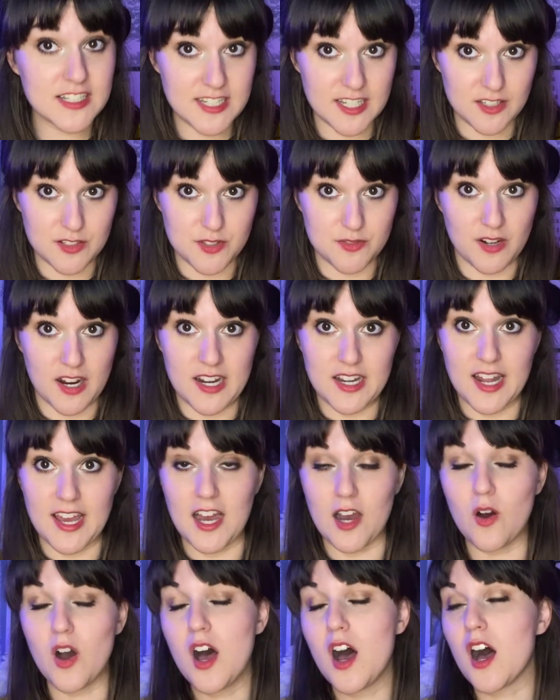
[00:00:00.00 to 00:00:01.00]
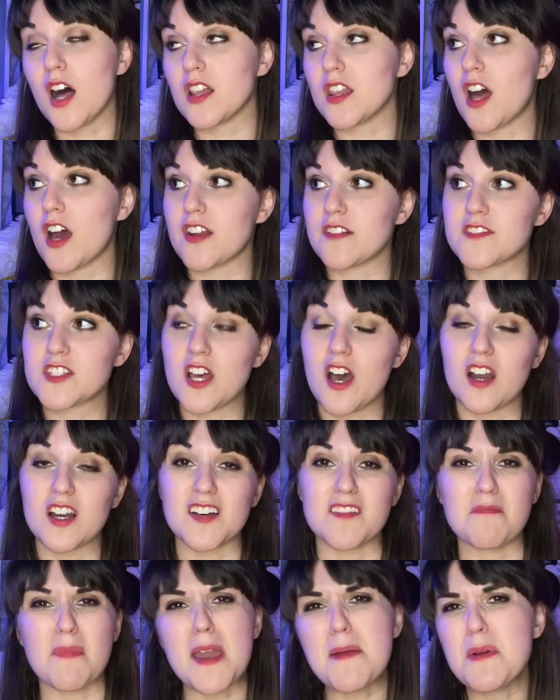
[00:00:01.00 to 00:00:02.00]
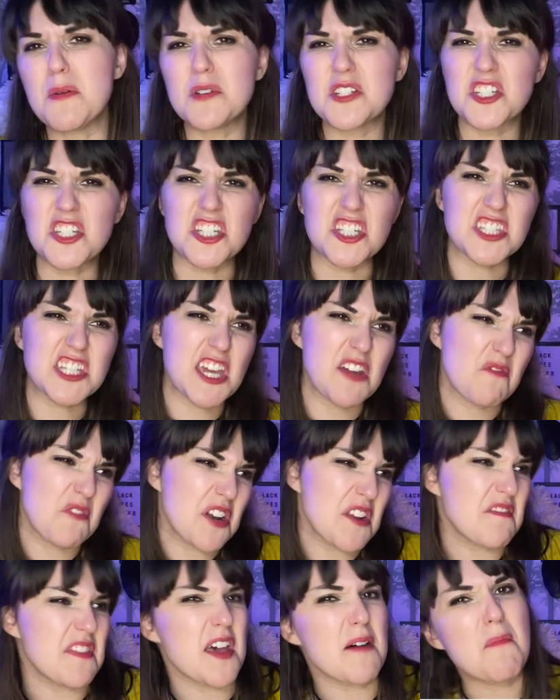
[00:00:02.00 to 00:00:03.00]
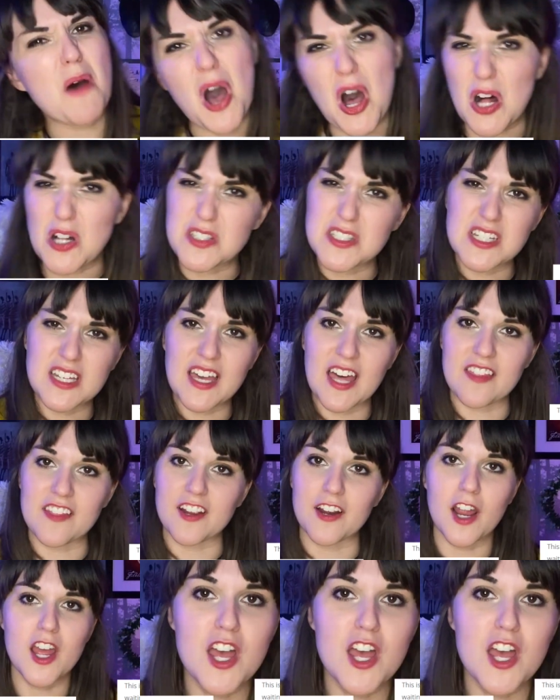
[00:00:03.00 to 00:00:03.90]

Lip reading: tales right now. A lot of talk of maybe we should just get rid of them altogether.